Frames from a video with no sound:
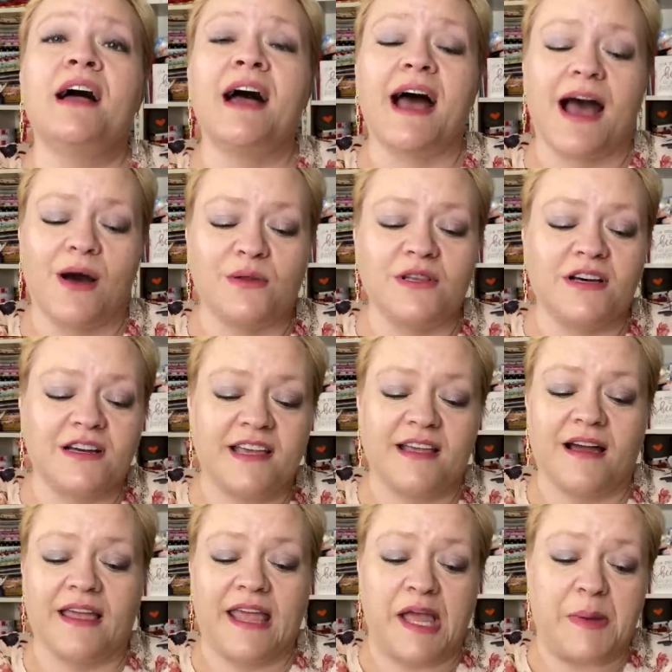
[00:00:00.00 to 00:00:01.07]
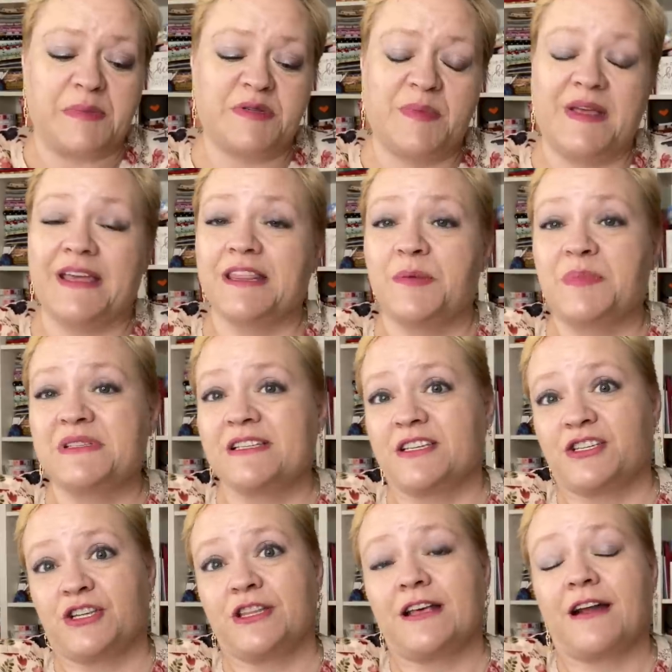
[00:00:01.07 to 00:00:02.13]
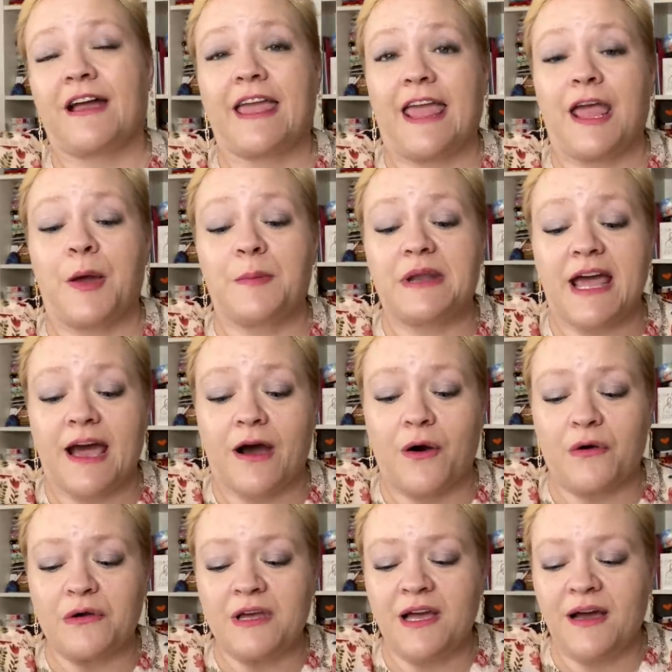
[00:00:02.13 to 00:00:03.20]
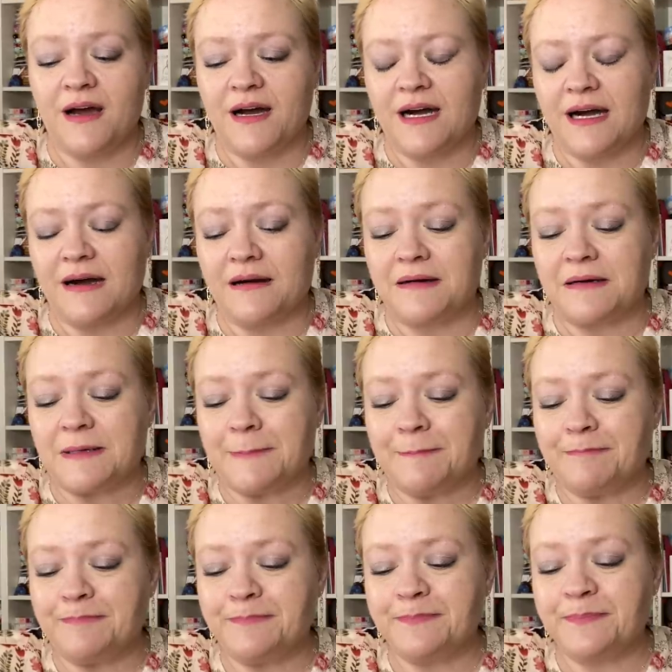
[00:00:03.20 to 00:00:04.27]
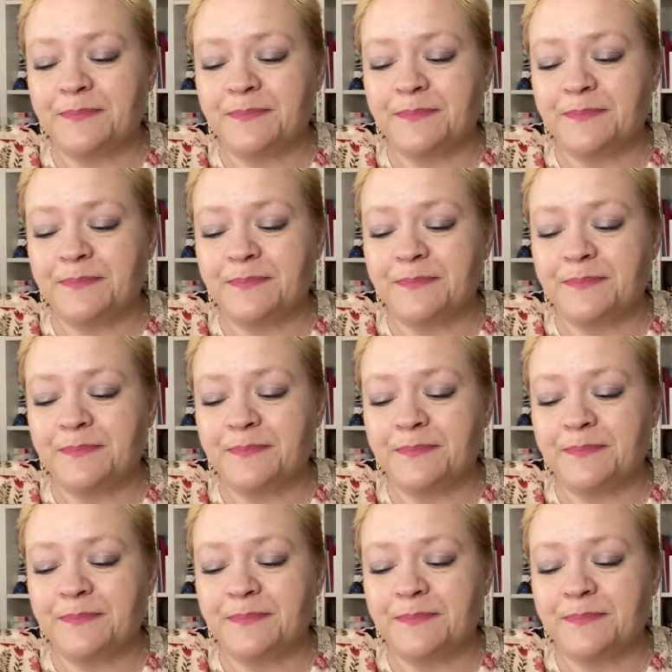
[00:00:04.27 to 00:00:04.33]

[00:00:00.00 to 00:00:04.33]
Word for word: how lucky I am to be in the position that I am now. Um,